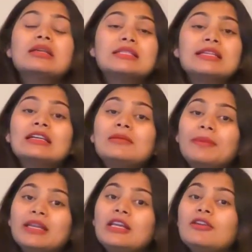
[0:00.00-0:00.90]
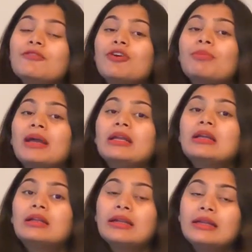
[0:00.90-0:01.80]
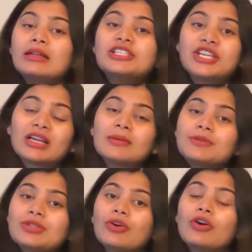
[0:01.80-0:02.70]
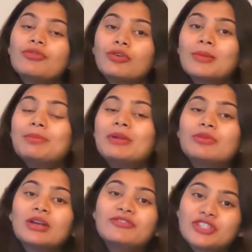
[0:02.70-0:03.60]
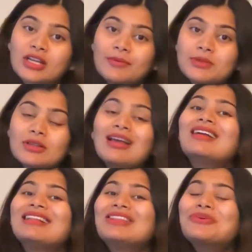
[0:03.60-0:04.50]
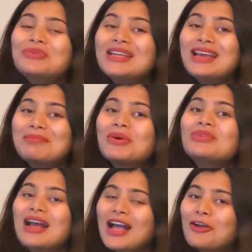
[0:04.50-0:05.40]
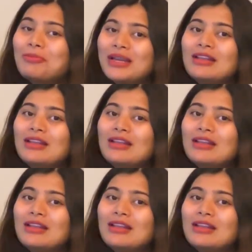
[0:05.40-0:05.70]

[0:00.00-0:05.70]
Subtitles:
single penny for my clinical checkups or for my midwife checkups. The only amount I have paid